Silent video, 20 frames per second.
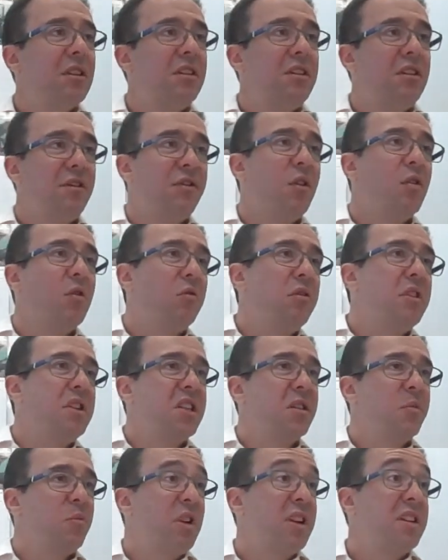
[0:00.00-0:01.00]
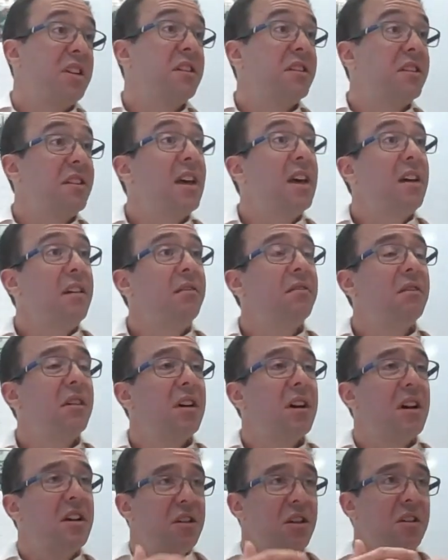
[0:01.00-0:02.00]
default risk present there,
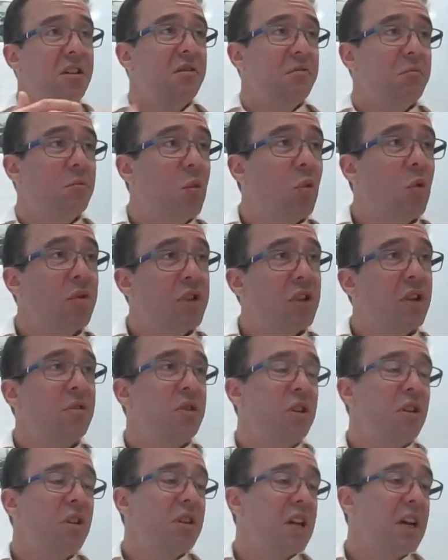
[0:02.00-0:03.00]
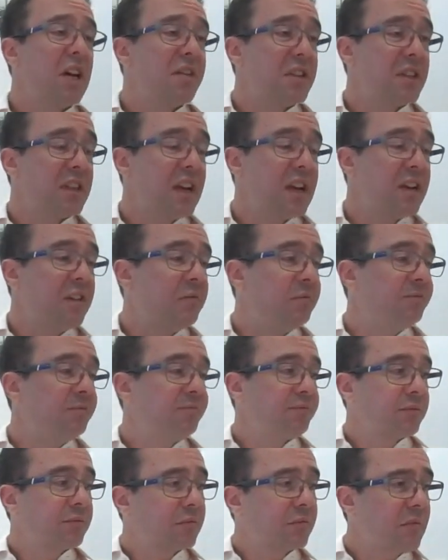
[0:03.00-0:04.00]
uh, as, and more so as you go down the scale.
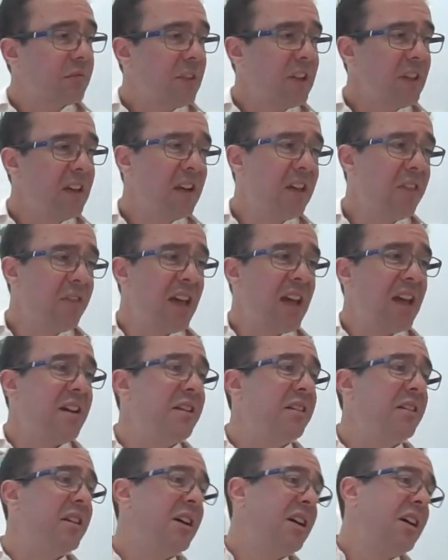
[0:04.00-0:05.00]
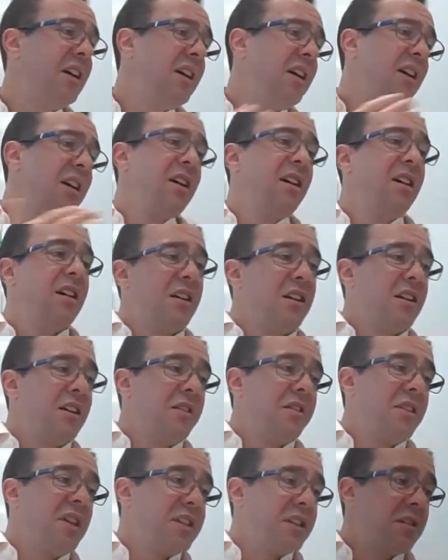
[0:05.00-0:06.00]
And then
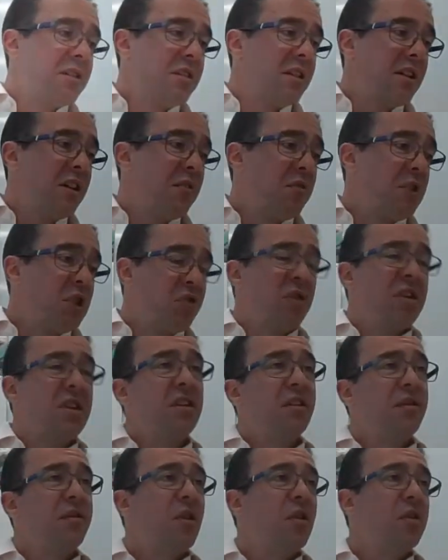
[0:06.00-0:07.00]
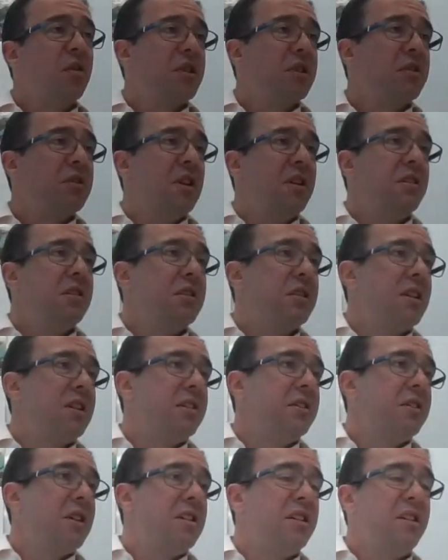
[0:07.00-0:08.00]
there's uh, restricted default and, and,
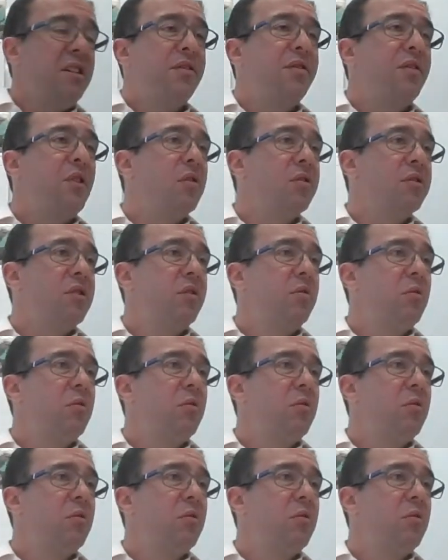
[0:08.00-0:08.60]
and and default,